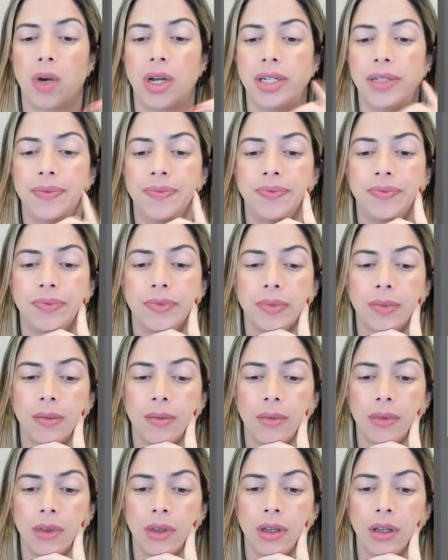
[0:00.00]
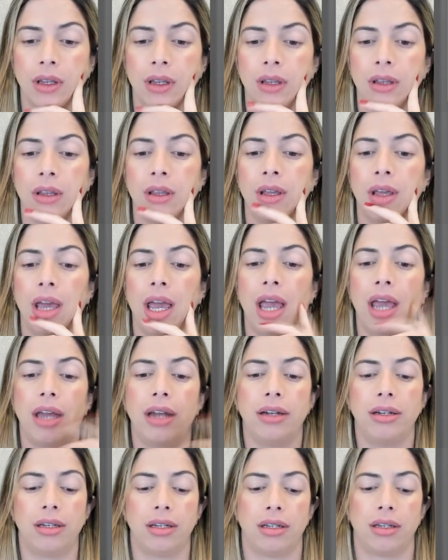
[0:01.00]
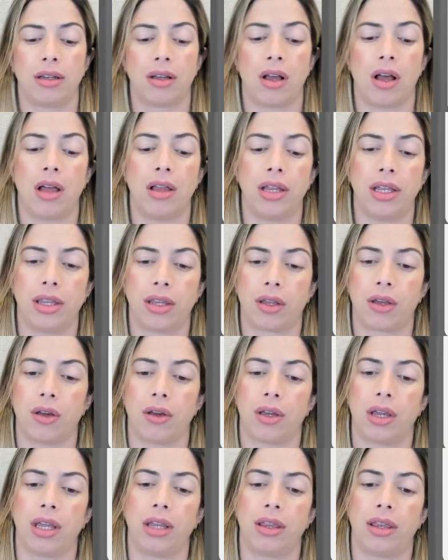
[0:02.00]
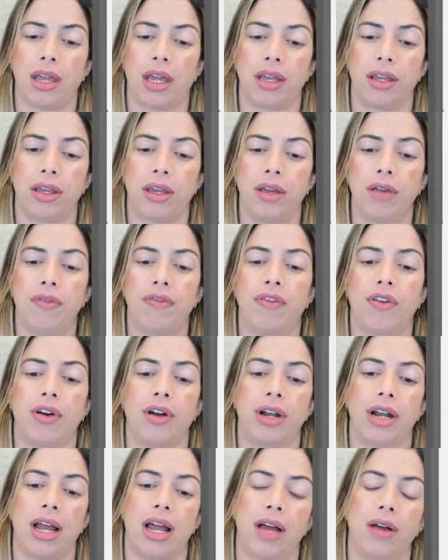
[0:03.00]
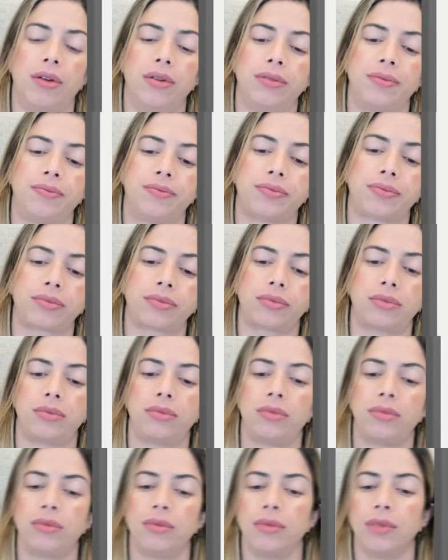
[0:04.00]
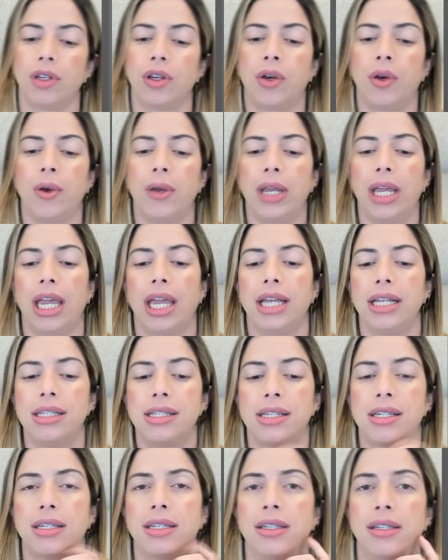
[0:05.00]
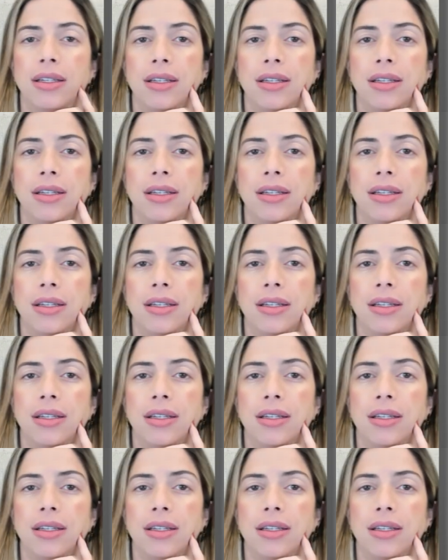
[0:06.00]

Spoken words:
one and call it cooking thank you for now. Create.